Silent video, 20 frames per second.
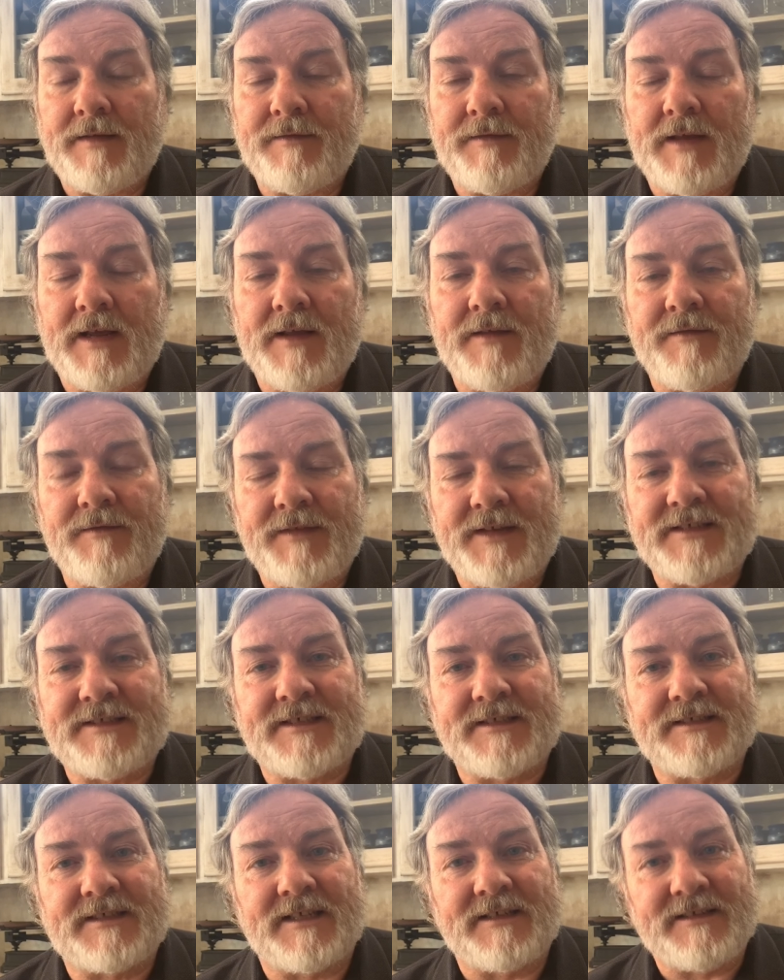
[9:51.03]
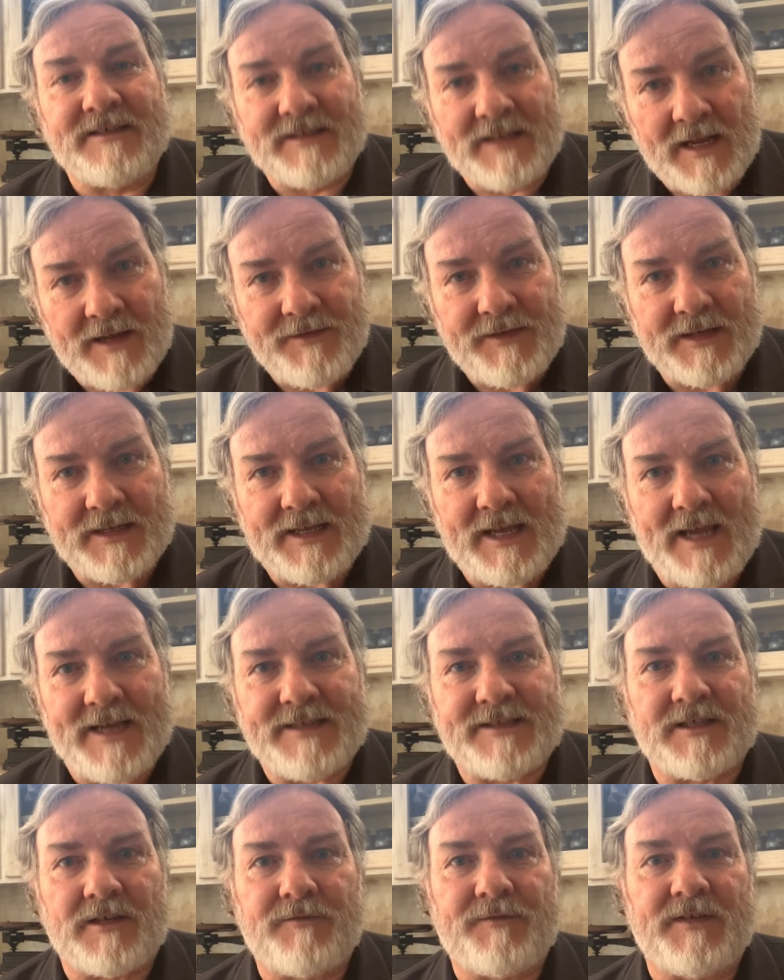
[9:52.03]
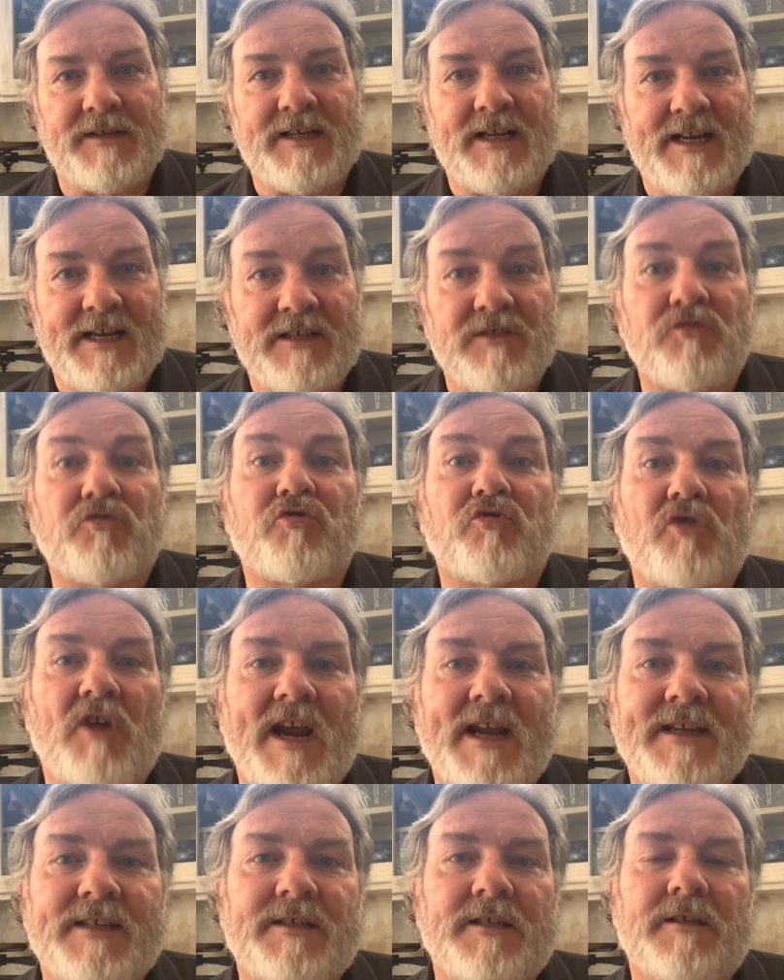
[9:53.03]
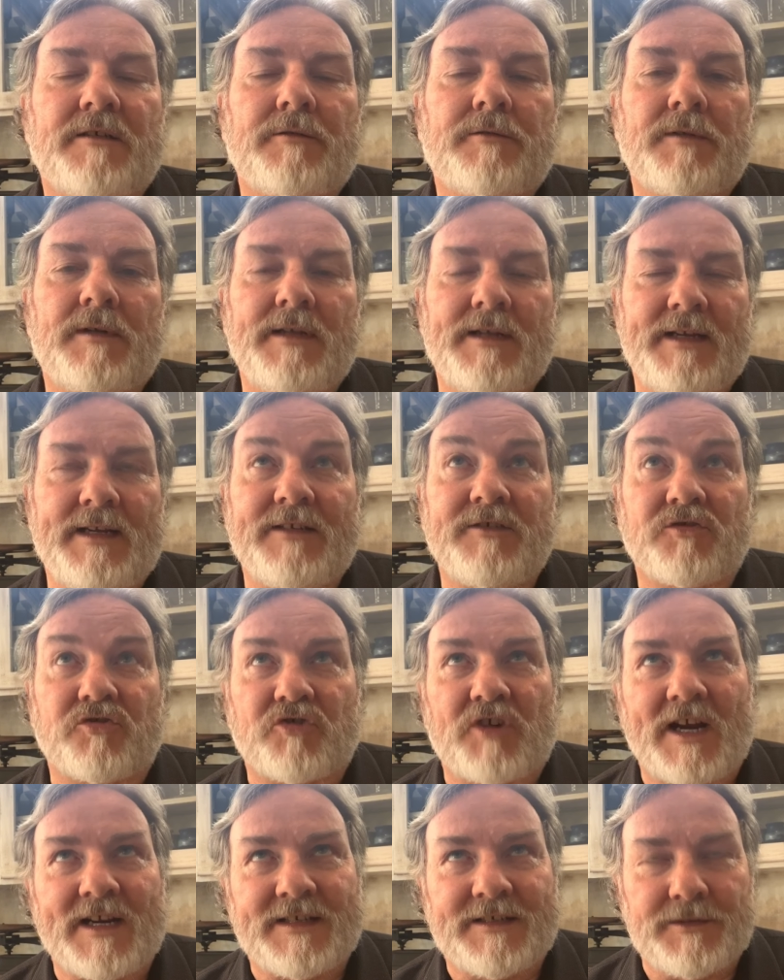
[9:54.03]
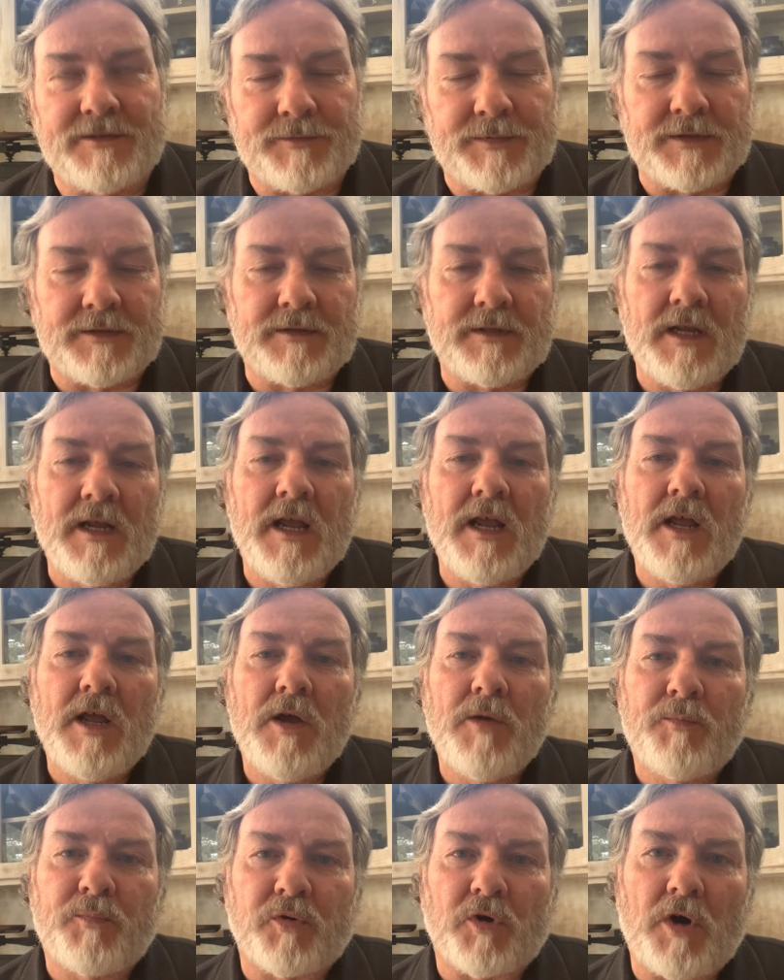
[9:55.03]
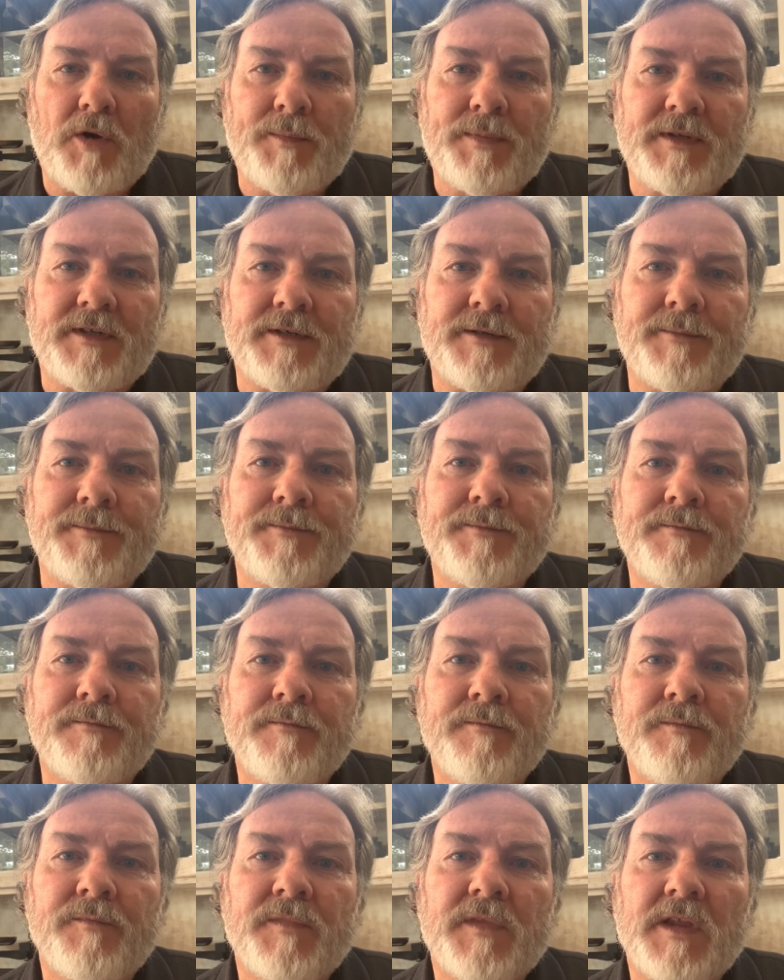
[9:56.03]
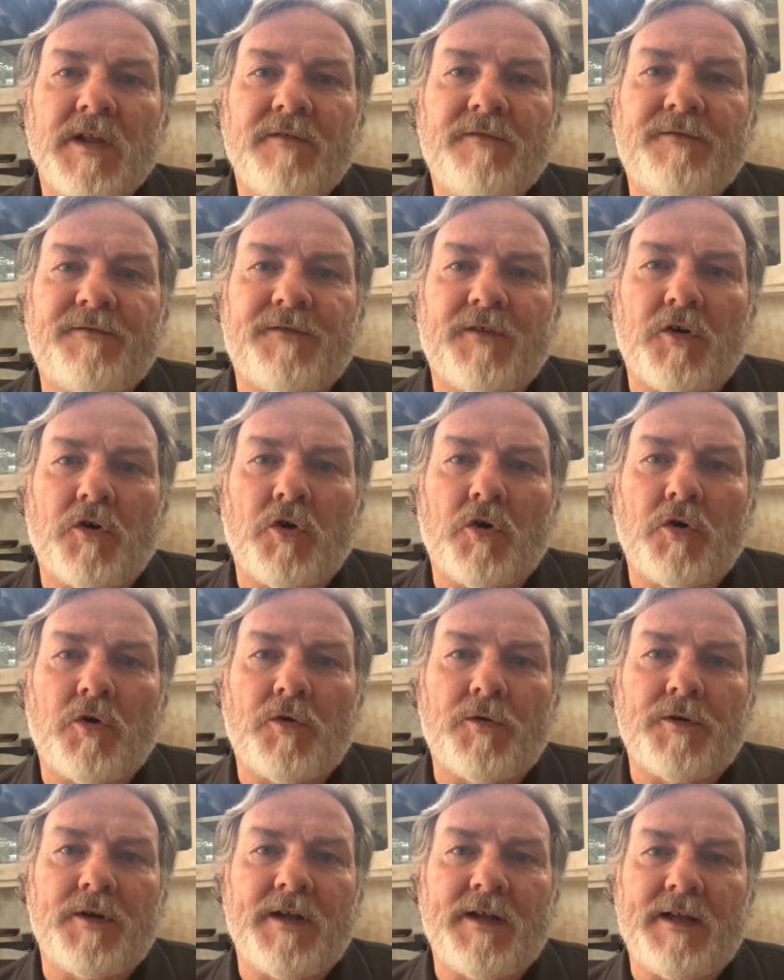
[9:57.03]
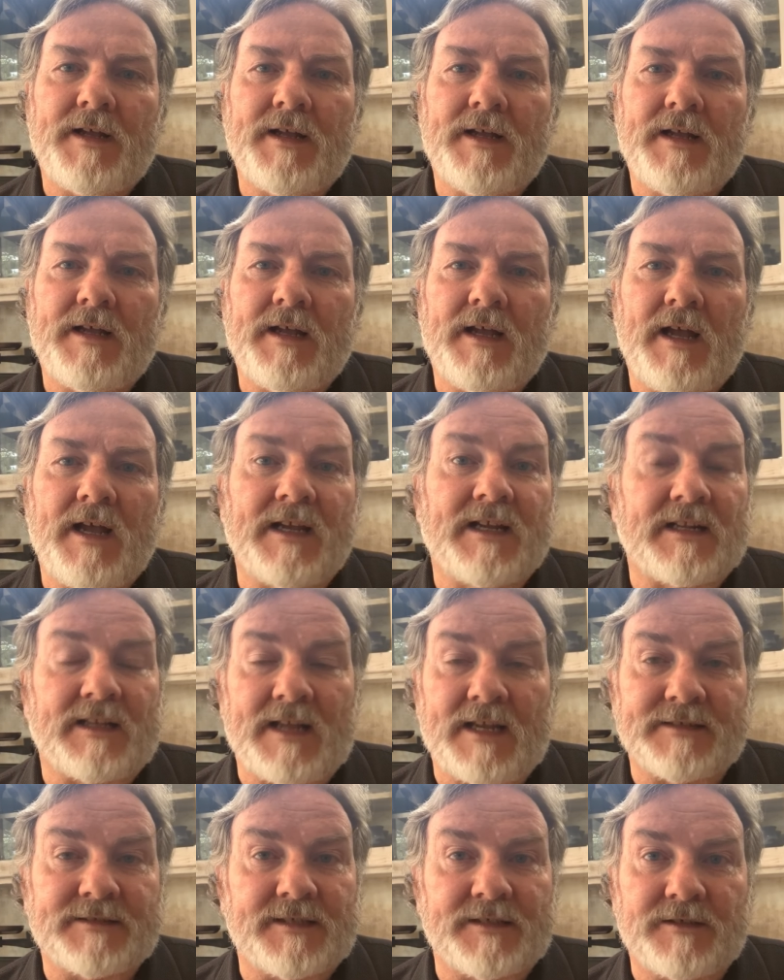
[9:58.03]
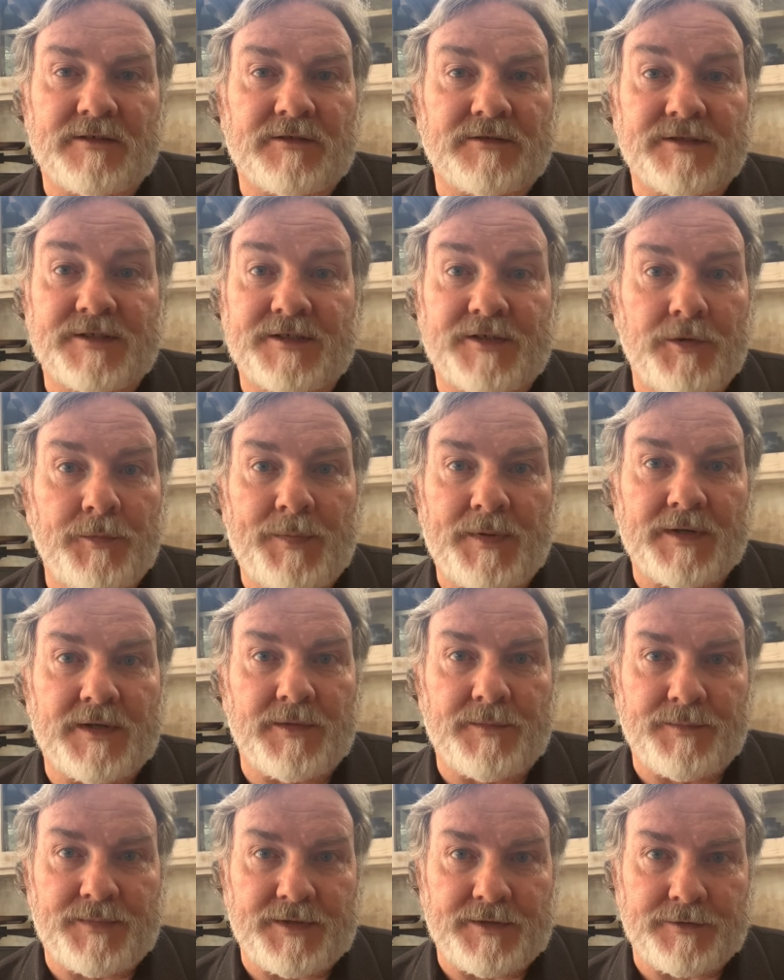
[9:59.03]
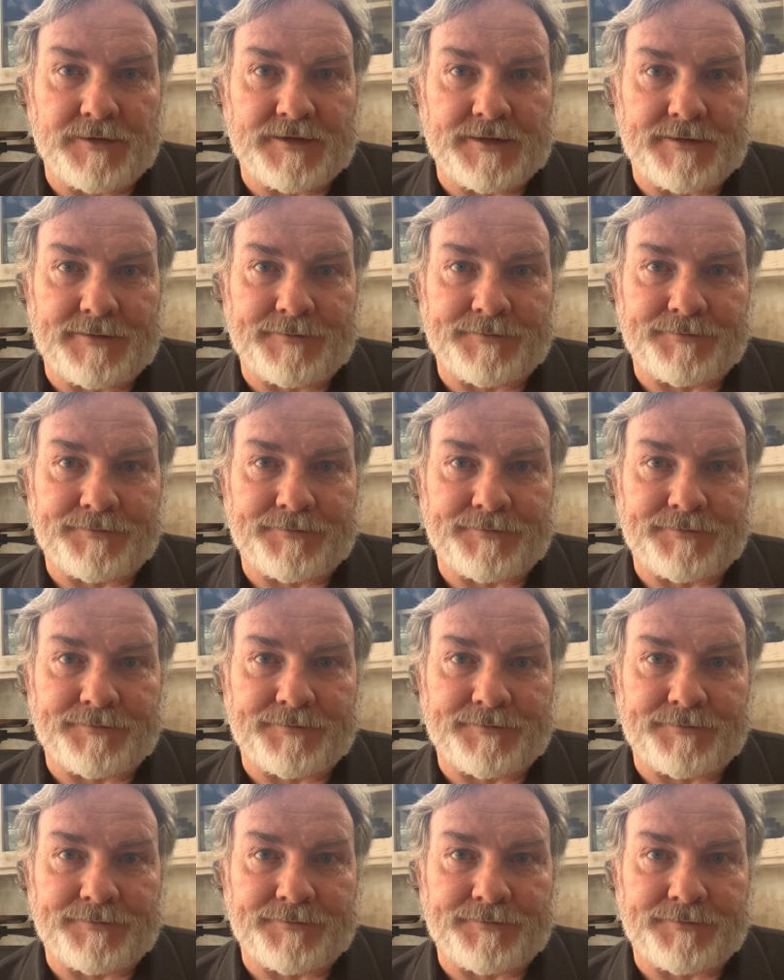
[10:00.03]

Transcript: This is another case of an intractable problem for a classical supercomputer.